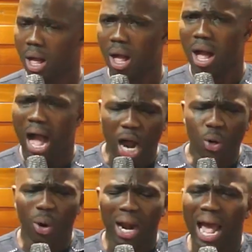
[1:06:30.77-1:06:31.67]
i don't
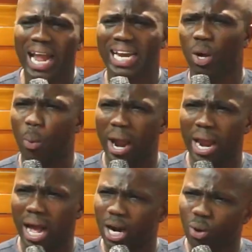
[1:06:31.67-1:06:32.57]
like the way i
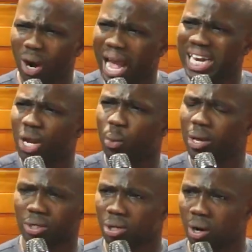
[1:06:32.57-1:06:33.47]
don't like the way you
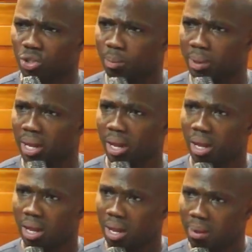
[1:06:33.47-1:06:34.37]
talk to me
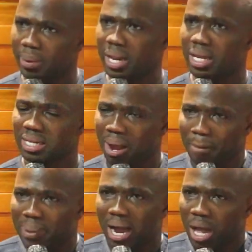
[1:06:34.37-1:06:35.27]
please
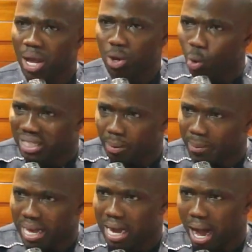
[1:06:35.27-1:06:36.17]
but ntumi mean?
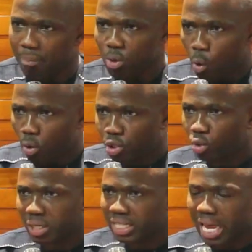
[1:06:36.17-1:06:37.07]
usuro usro